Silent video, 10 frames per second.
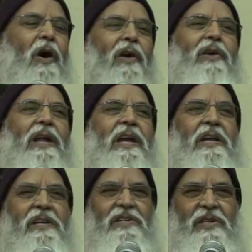
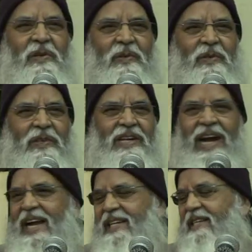bondage. You know,
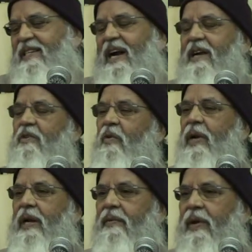I just can't throw
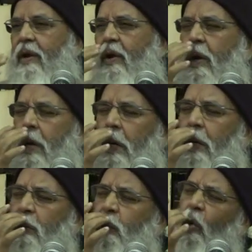it away.
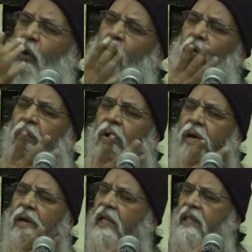So old,
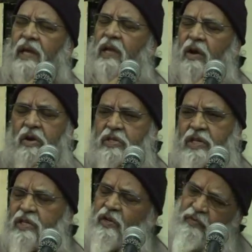nothing you have
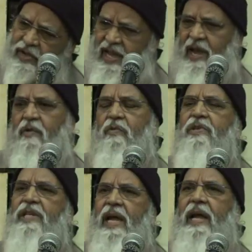changed. No, we have
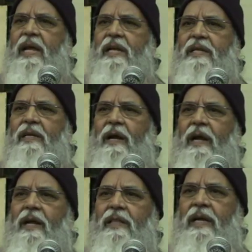to change.
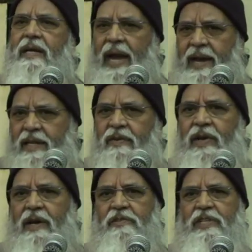The tires
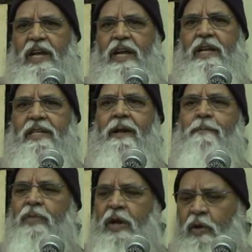we have changed,
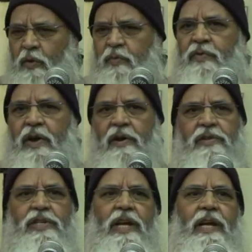the tubes we
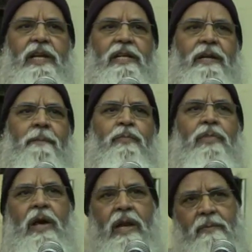have changed,
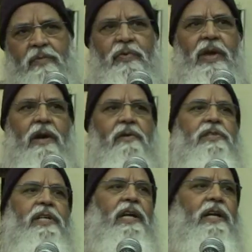the rims we
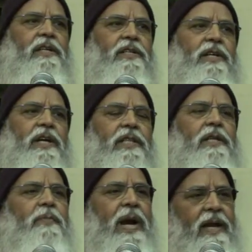have changed,
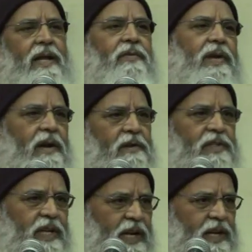the pedal we
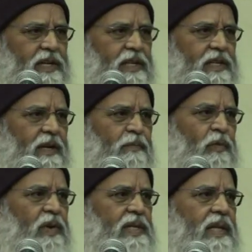have changed.
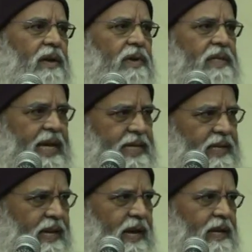Once there was an
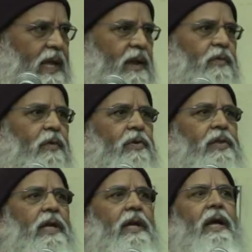accident, therefore
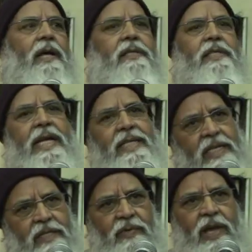the
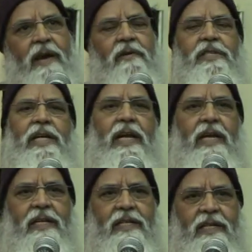stasis we have
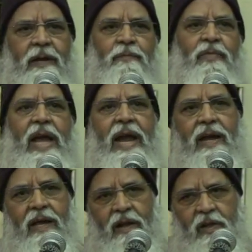changed, the
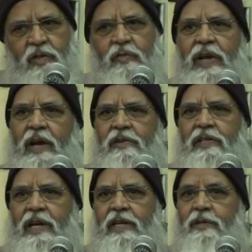handle also we have
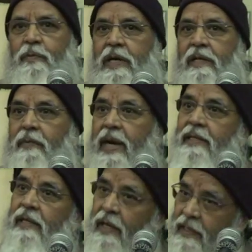changed, but the
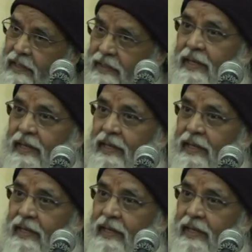bicycle is the